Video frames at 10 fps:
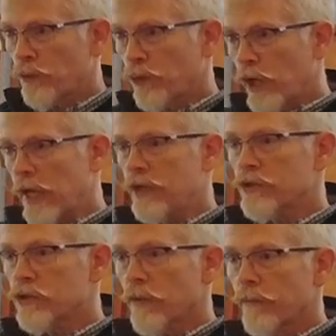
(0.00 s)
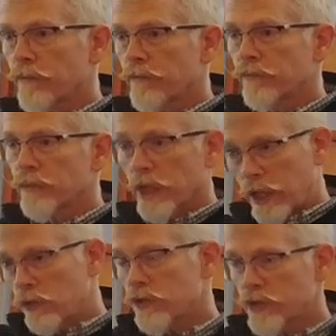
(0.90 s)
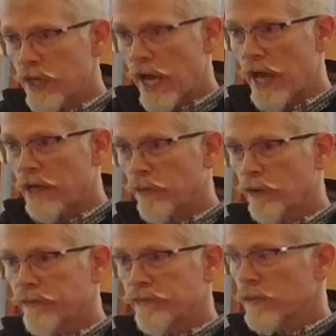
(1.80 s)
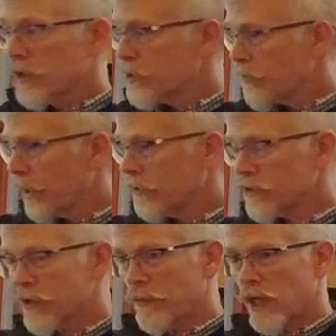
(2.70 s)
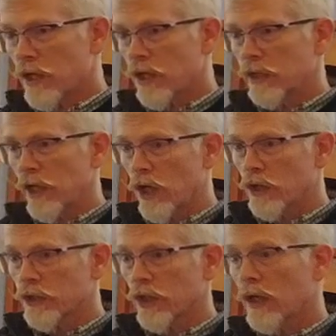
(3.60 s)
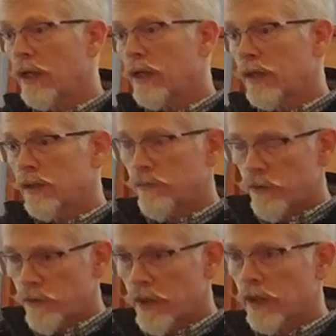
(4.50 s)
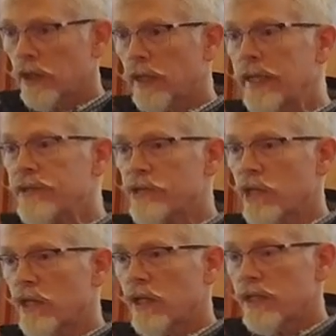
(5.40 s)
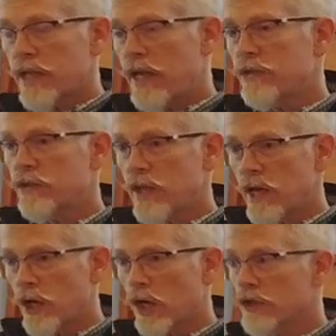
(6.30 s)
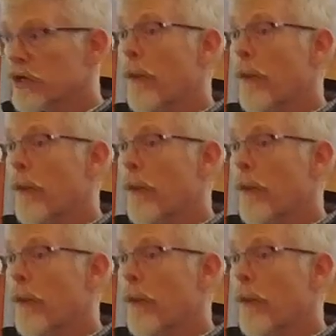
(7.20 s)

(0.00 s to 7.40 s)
priest kills the animal, sprinkles the blood on the altar, cleans it, takes the innards,